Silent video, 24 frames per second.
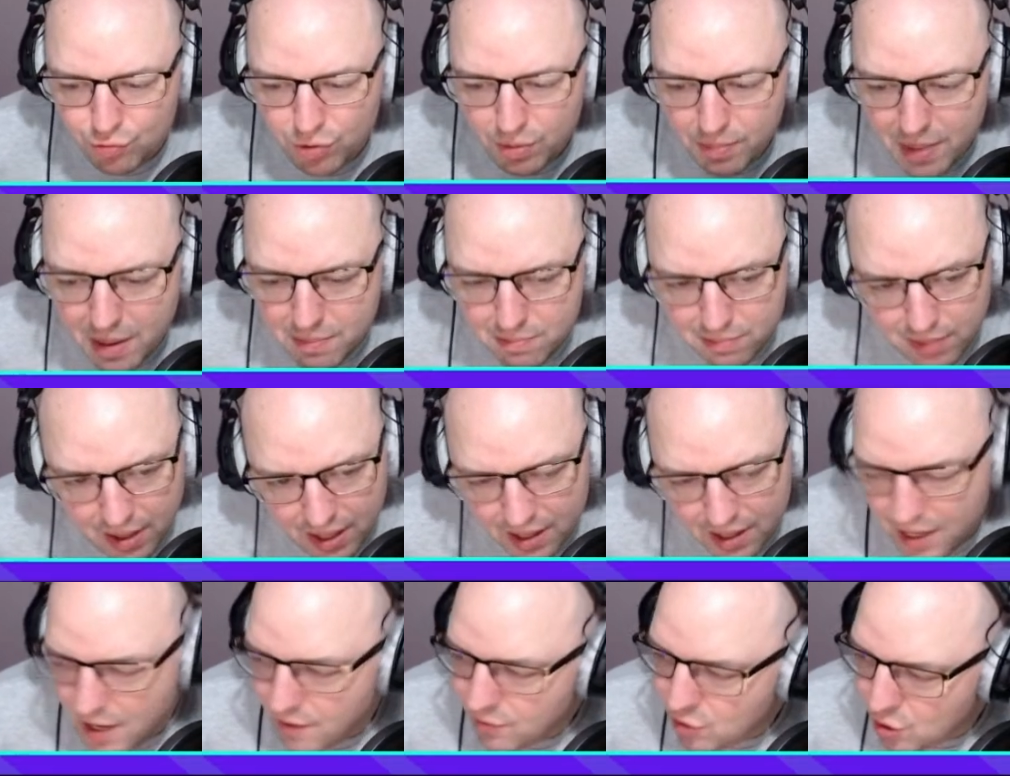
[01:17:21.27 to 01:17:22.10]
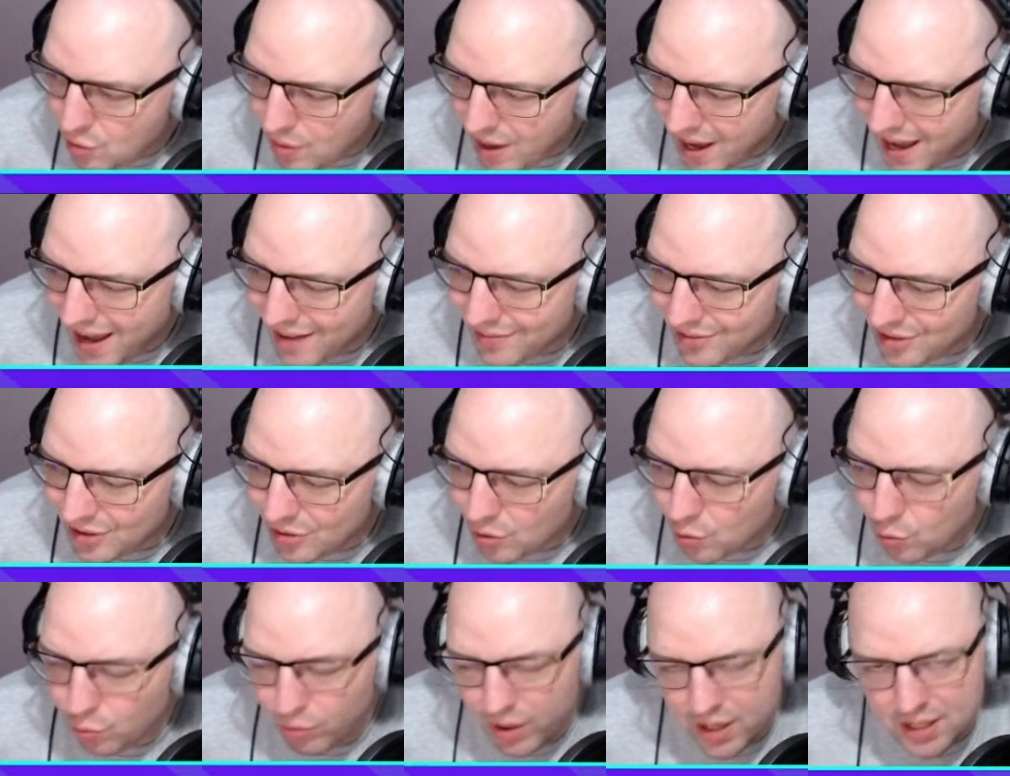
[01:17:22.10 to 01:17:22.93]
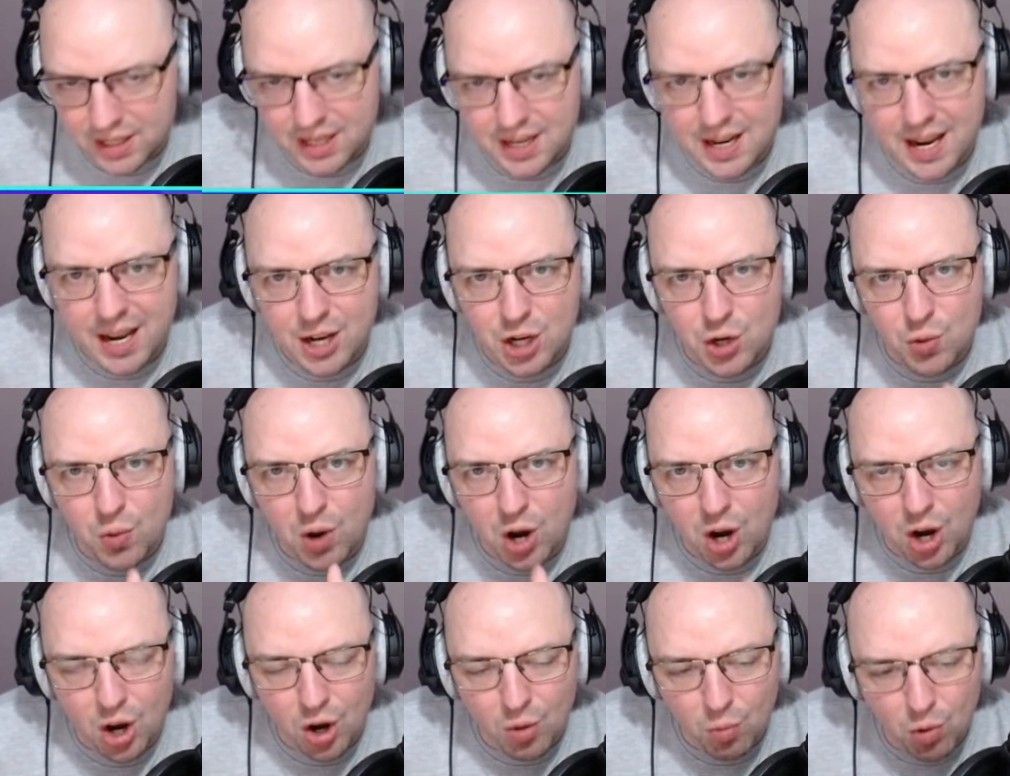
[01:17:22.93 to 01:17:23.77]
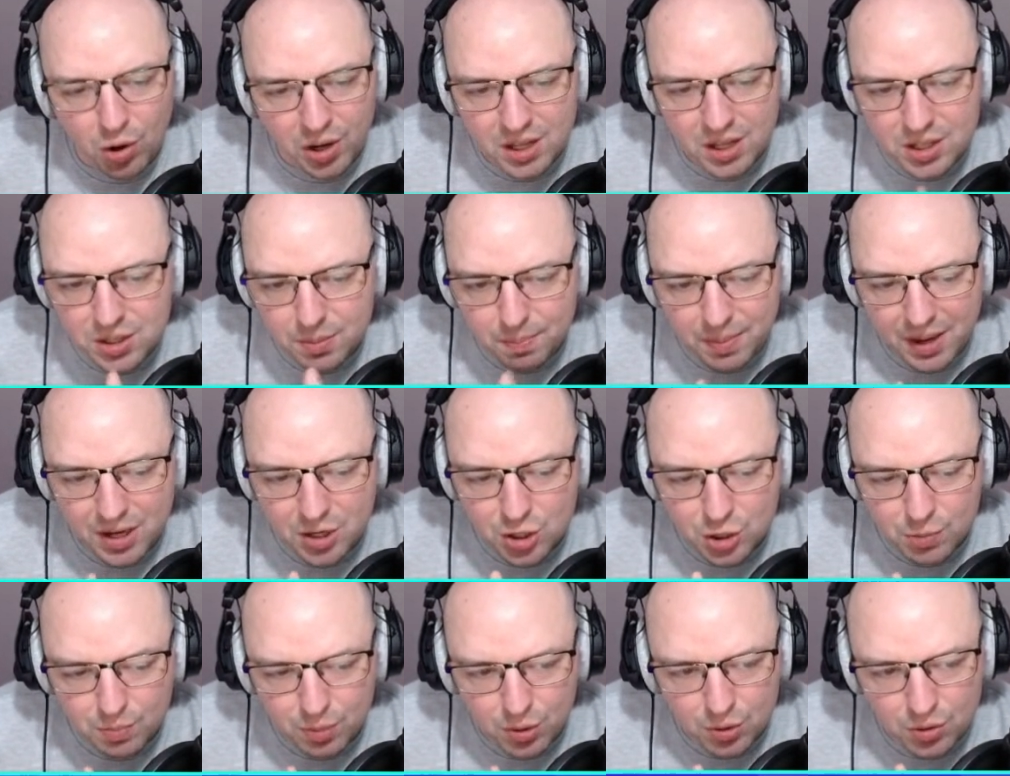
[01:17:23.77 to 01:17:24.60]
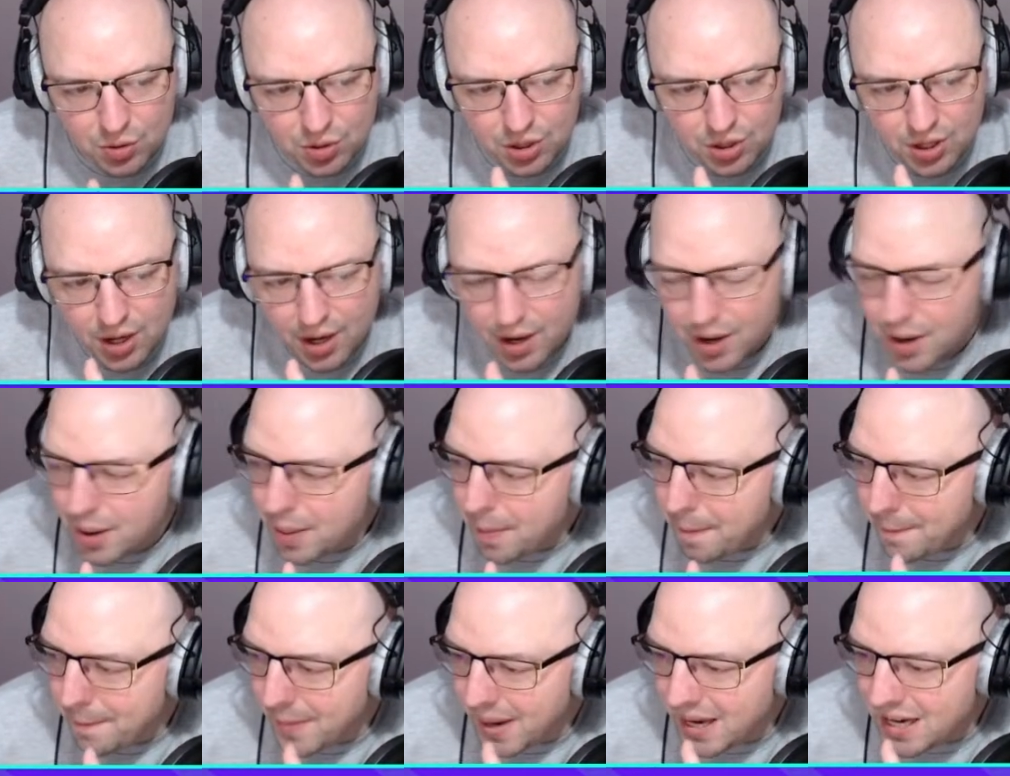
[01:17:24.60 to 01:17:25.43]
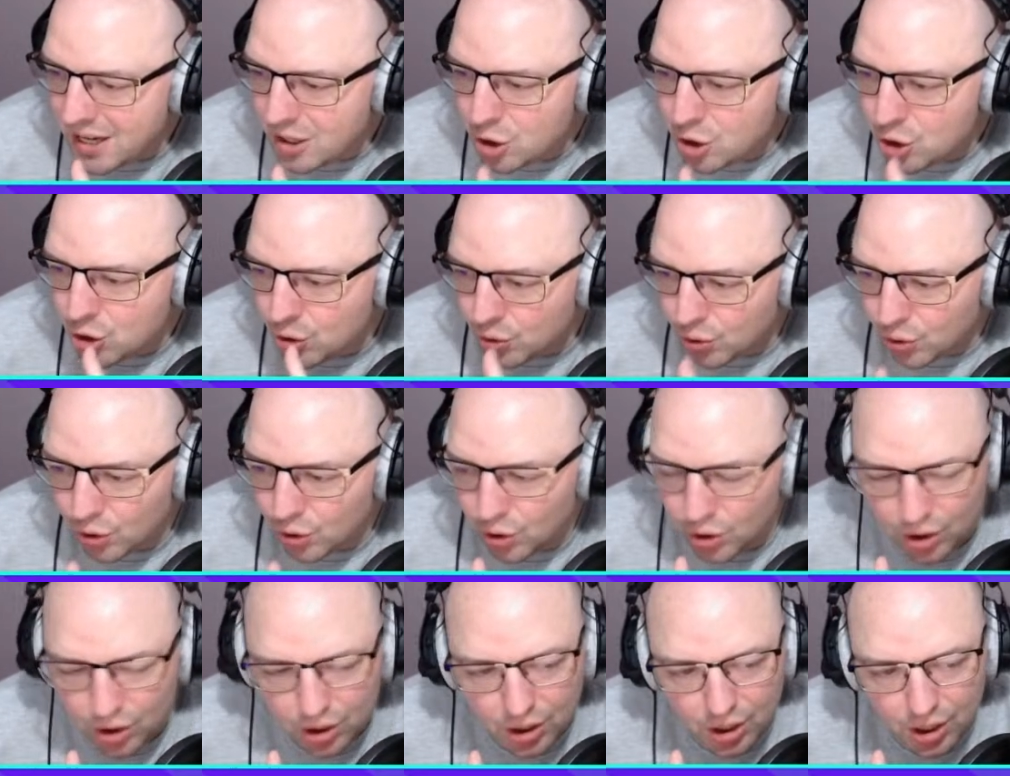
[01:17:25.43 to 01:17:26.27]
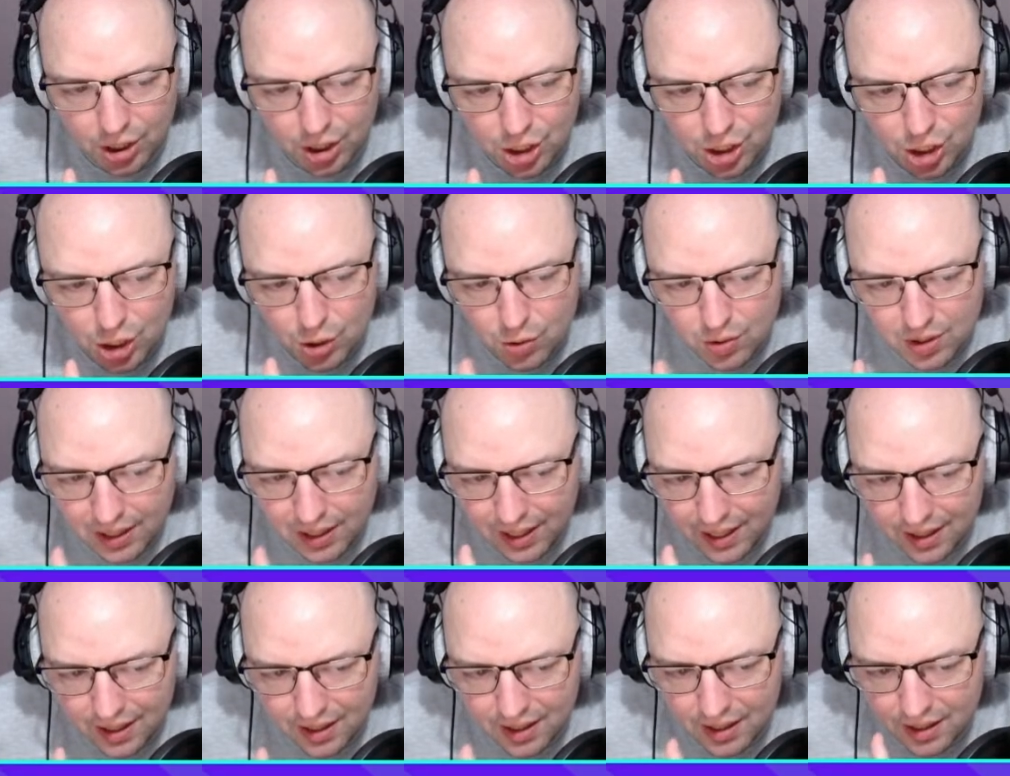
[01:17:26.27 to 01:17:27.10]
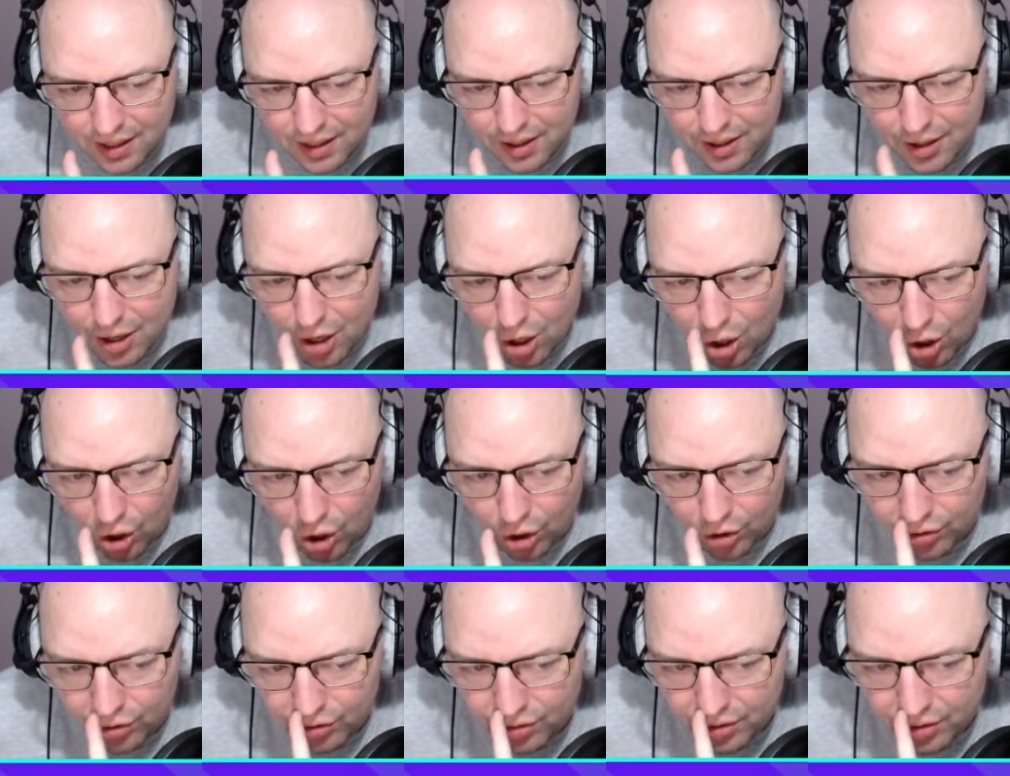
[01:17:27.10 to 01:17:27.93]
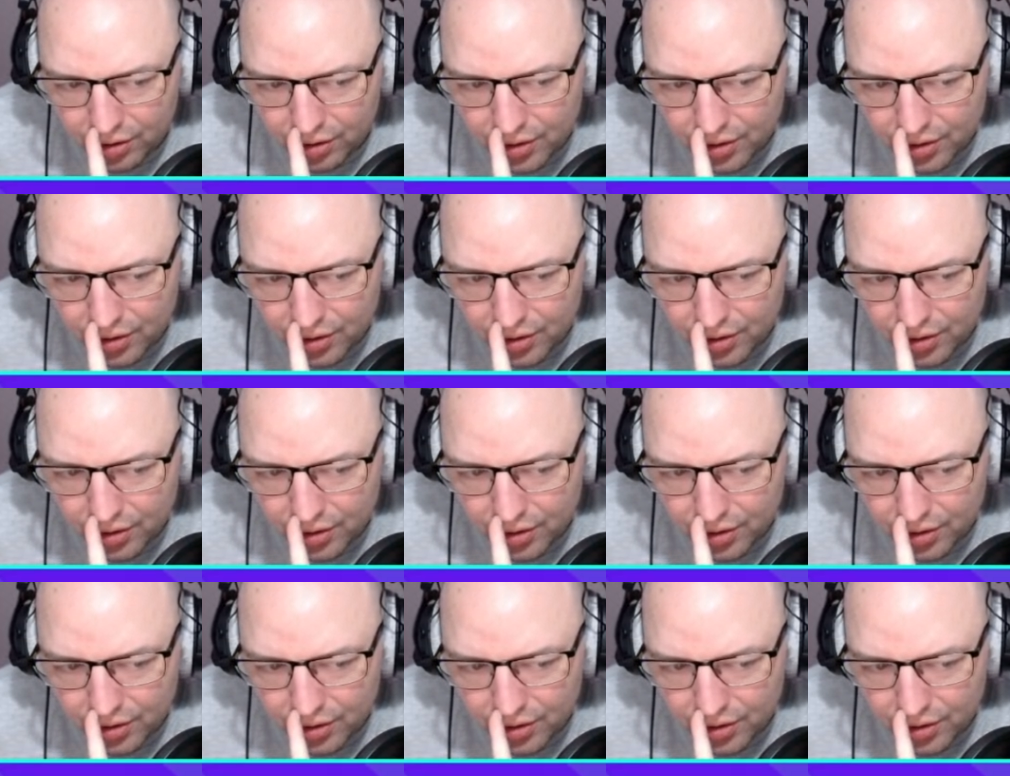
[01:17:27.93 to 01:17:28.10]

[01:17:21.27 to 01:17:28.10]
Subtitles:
remember, if you haven't already and you are wanting to bench boost, make sure you click on